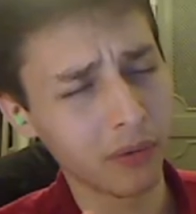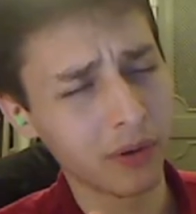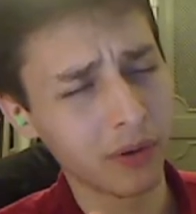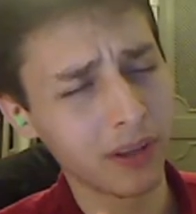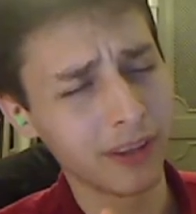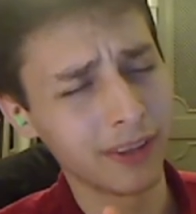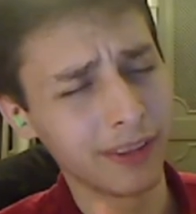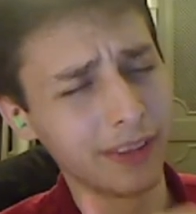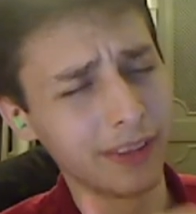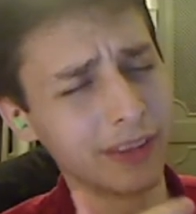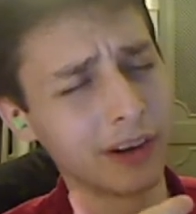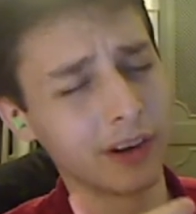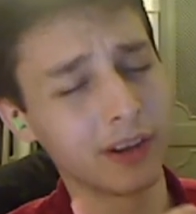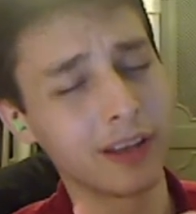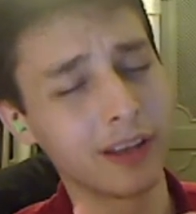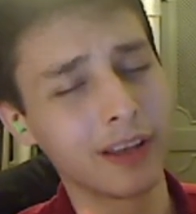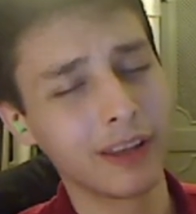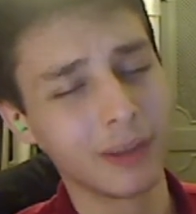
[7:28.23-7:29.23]

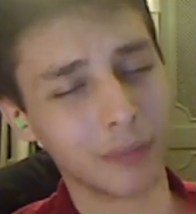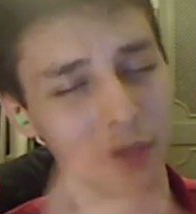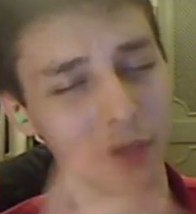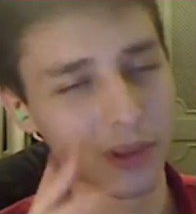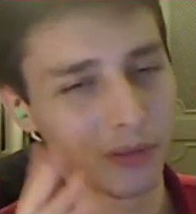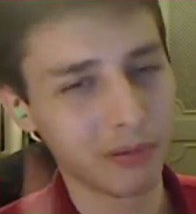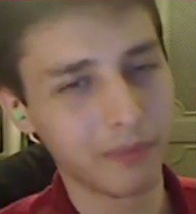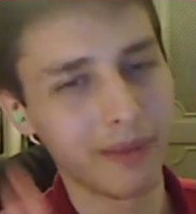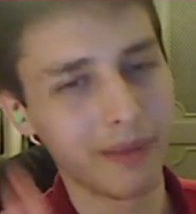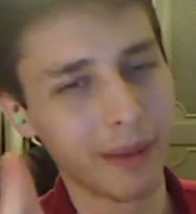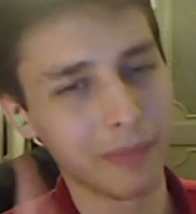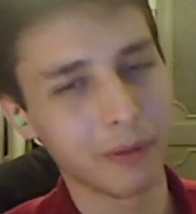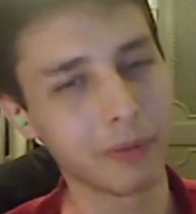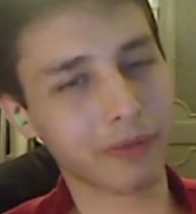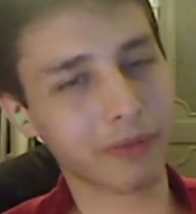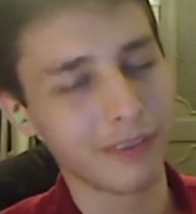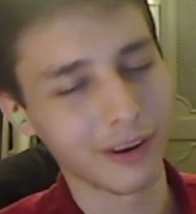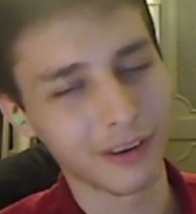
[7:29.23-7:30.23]
Let me just revamp that
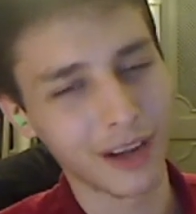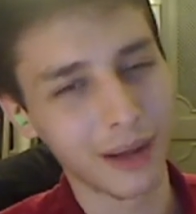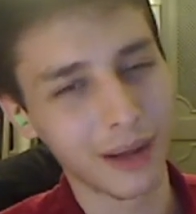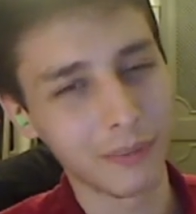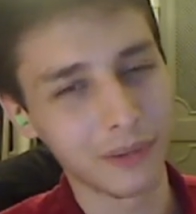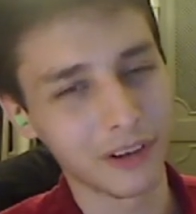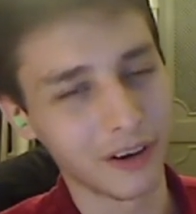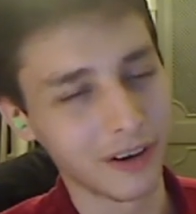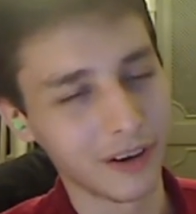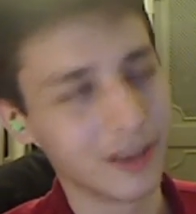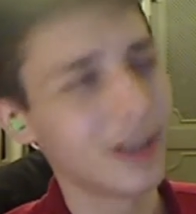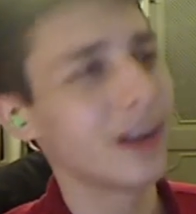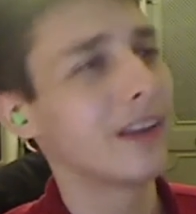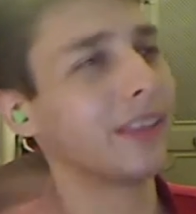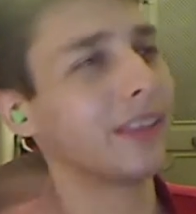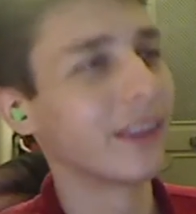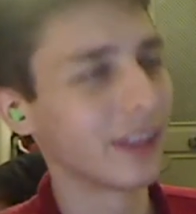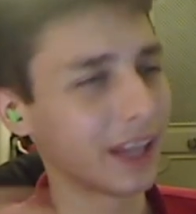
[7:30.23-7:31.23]
one final time. Sorry.
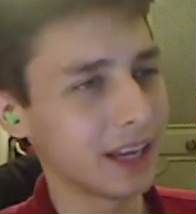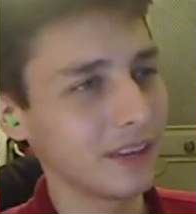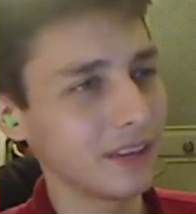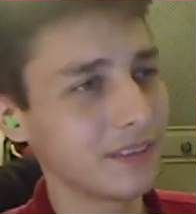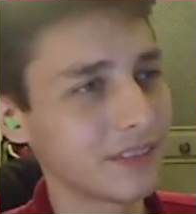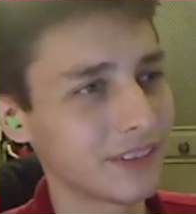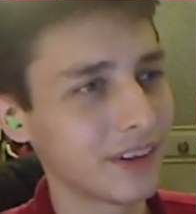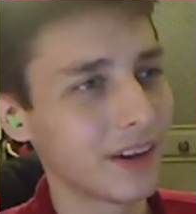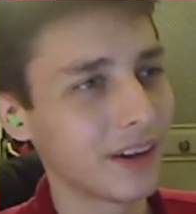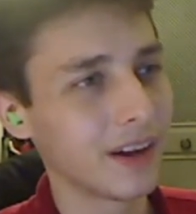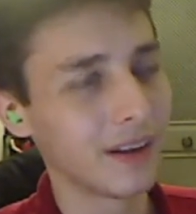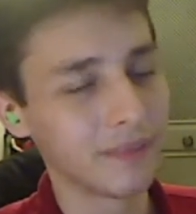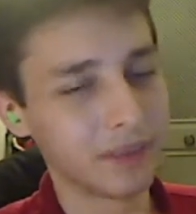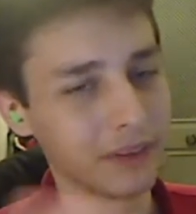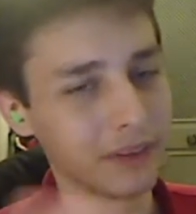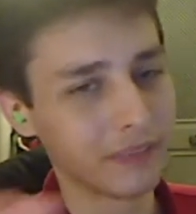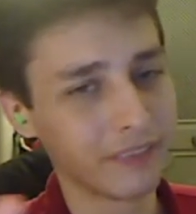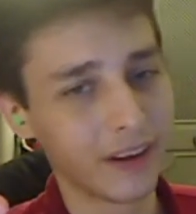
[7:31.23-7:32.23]
The lengths of
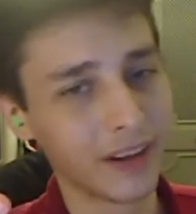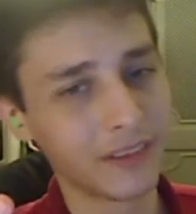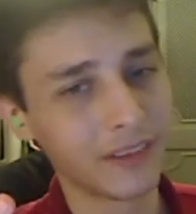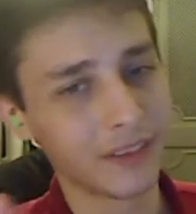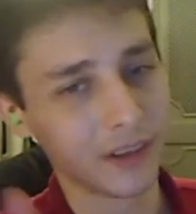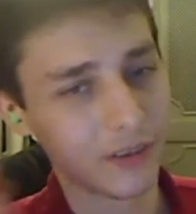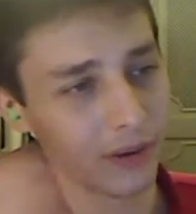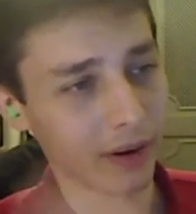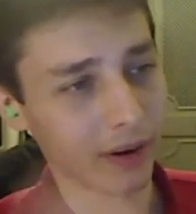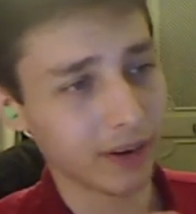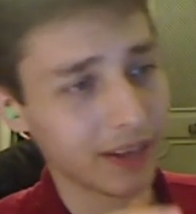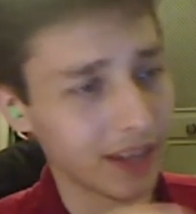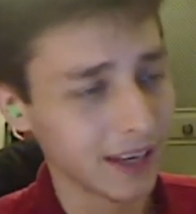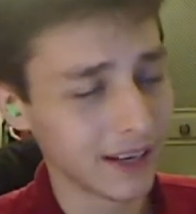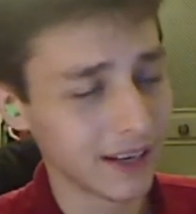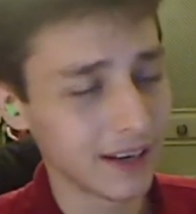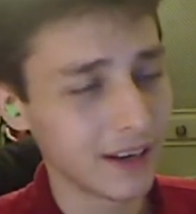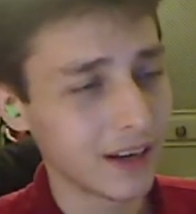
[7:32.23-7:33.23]
these fights are
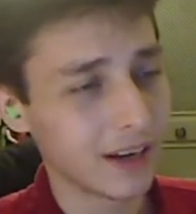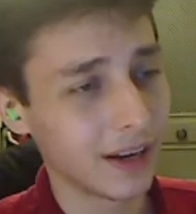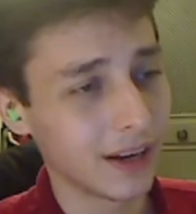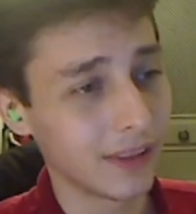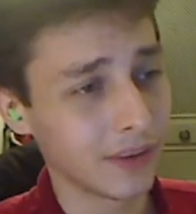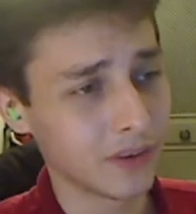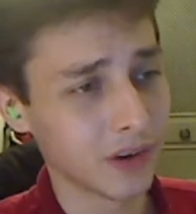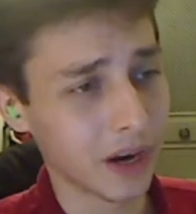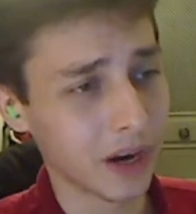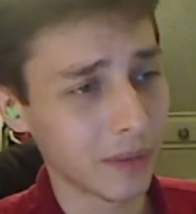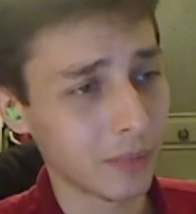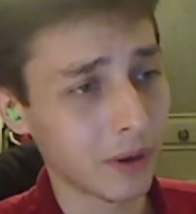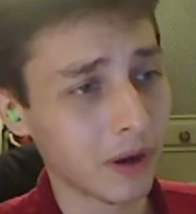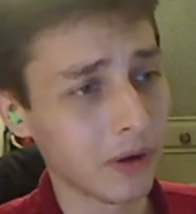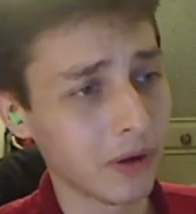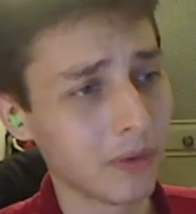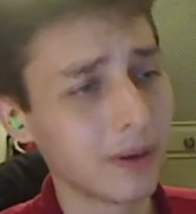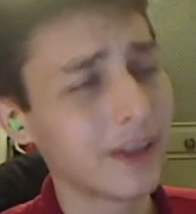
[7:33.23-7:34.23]
truncated in the Dragon
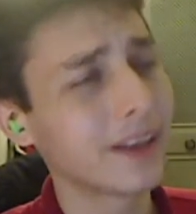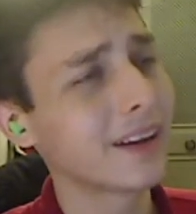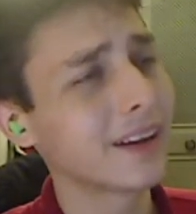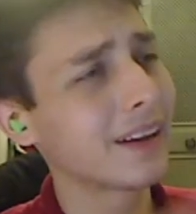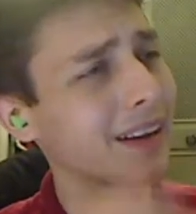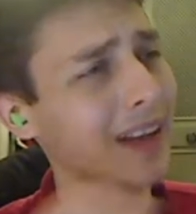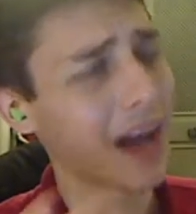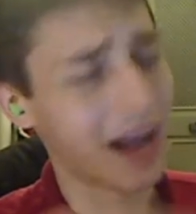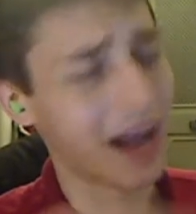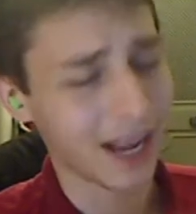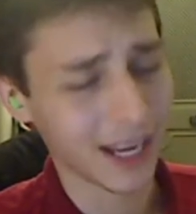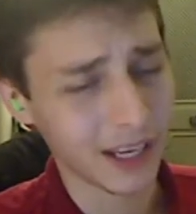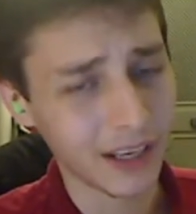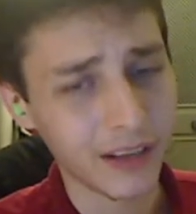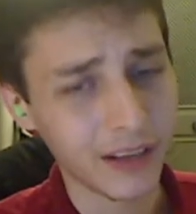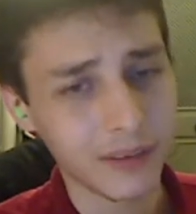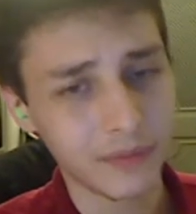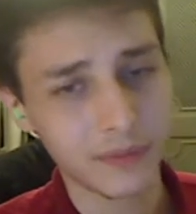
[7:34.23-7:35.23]
Ball Kai
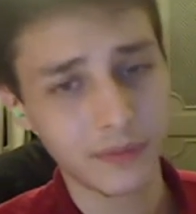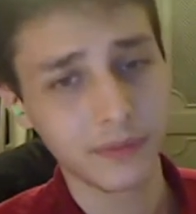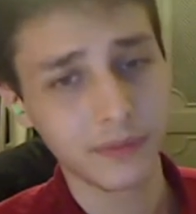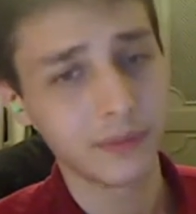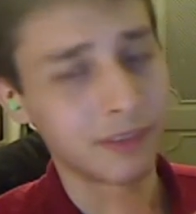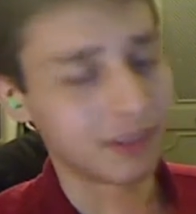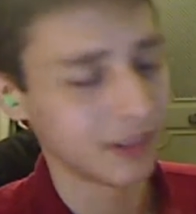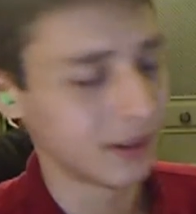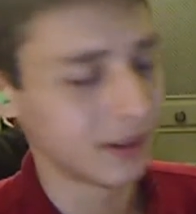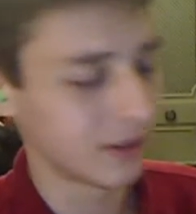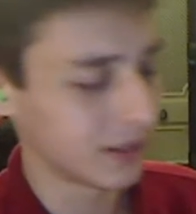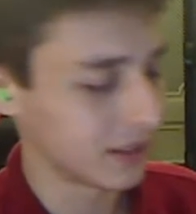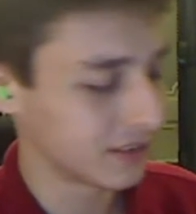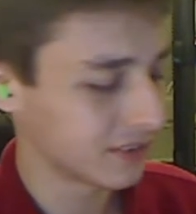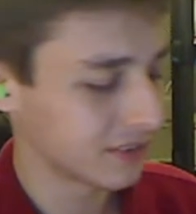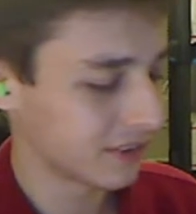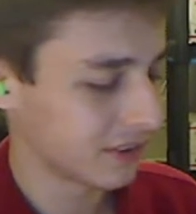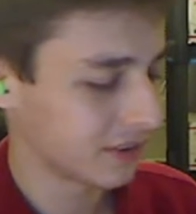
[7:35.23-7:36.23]

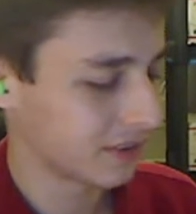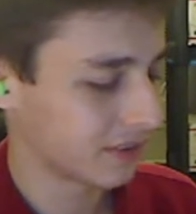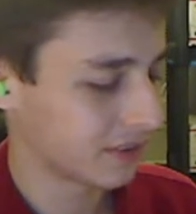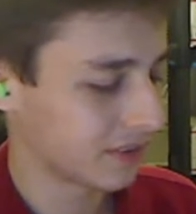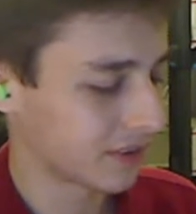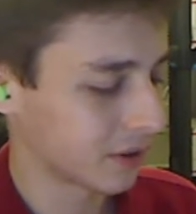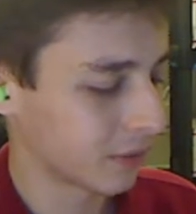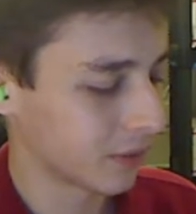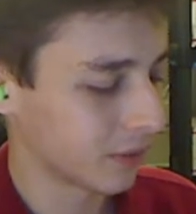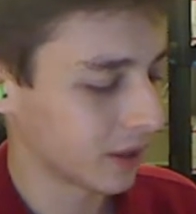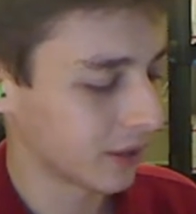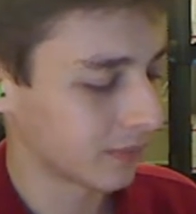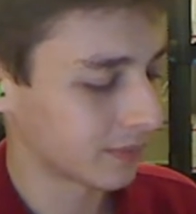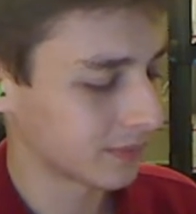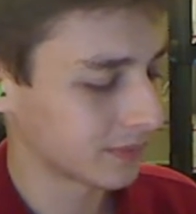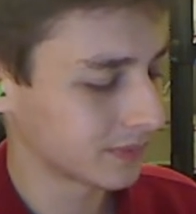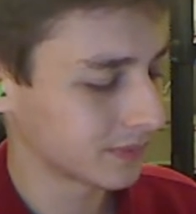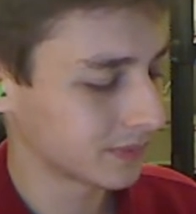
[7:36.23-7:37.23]
series. So
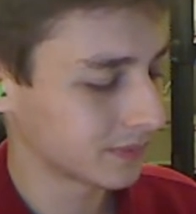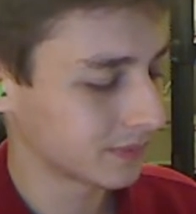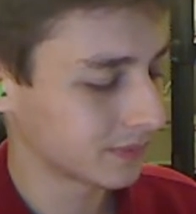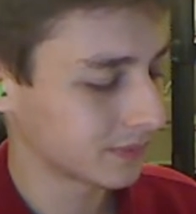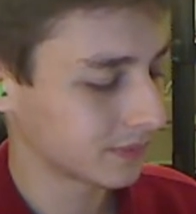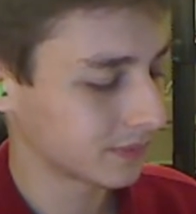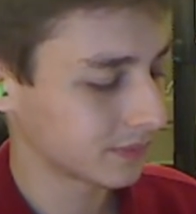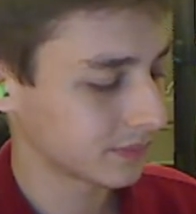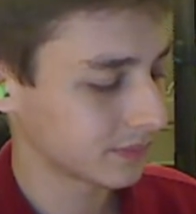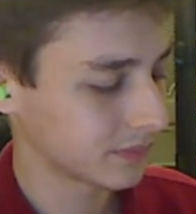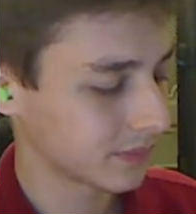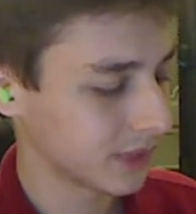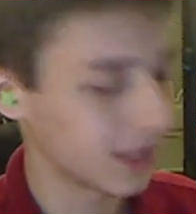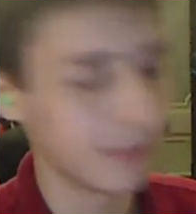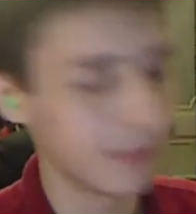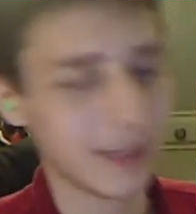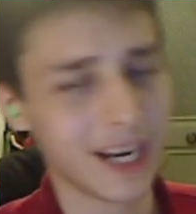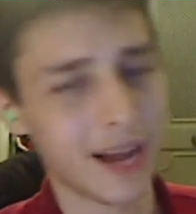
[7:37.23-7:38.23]
he
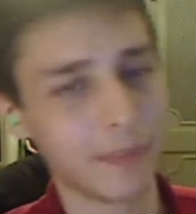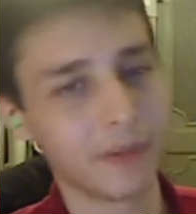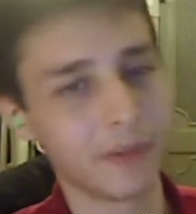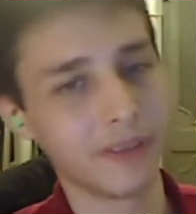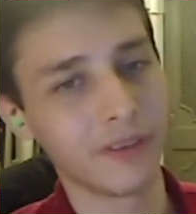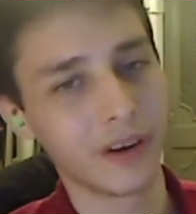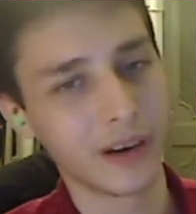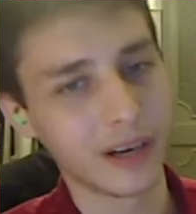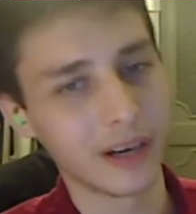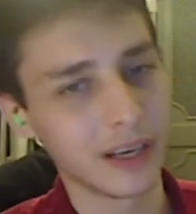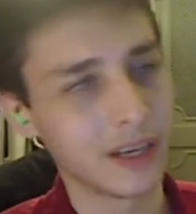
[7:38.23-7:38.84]
may not be very